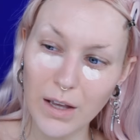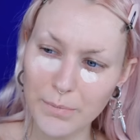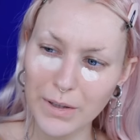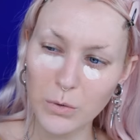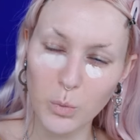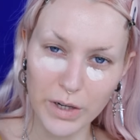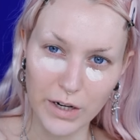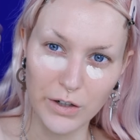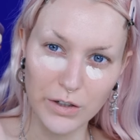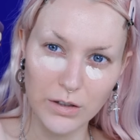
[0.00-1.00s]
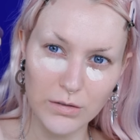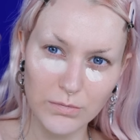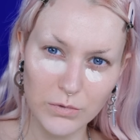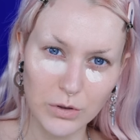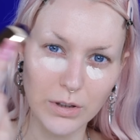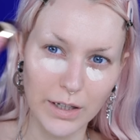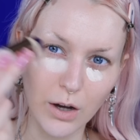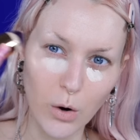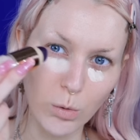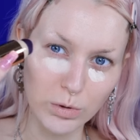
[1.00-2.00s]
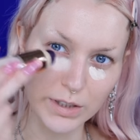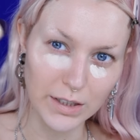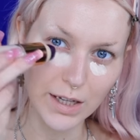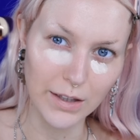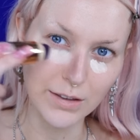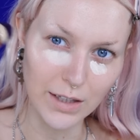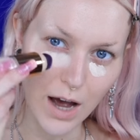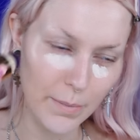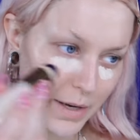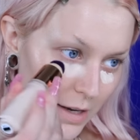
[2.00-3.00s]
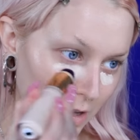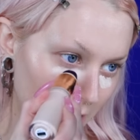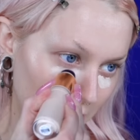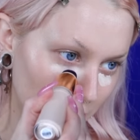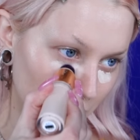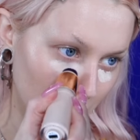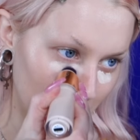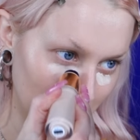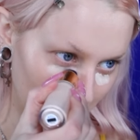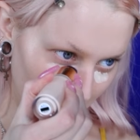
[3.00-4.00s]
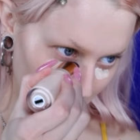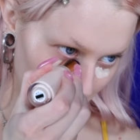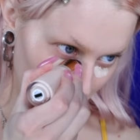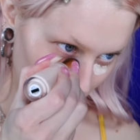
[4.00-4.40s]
A bit weird to like hold it and dab it, just gonna say.